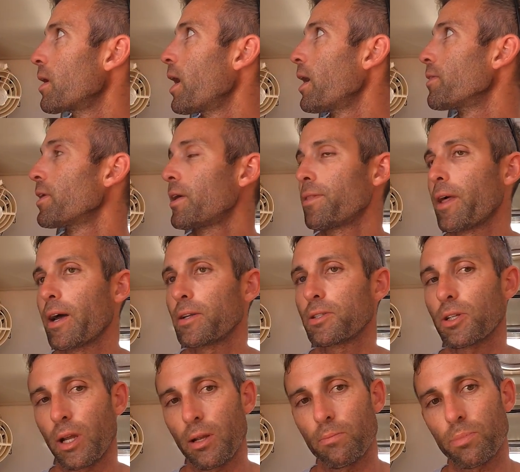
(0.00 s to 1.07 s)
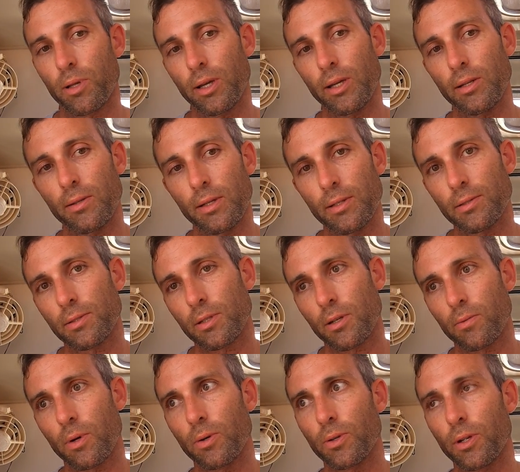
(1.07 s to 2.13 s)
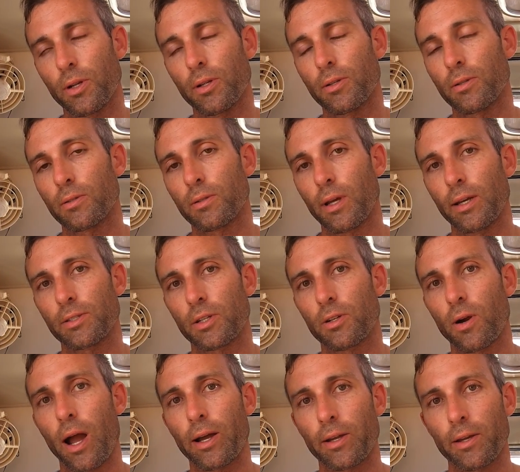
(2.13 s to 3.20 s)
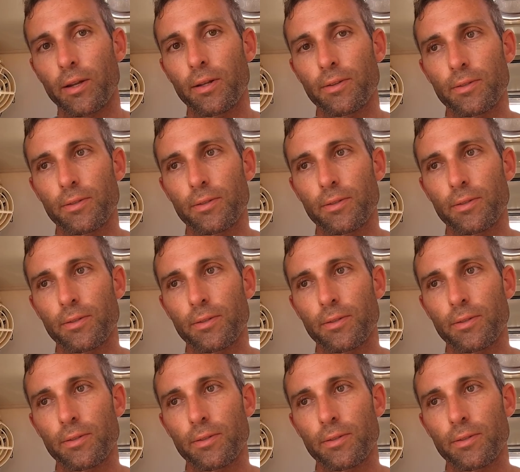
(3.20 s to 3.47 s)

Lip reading: and then that chain plate is corroded and has a crack in it,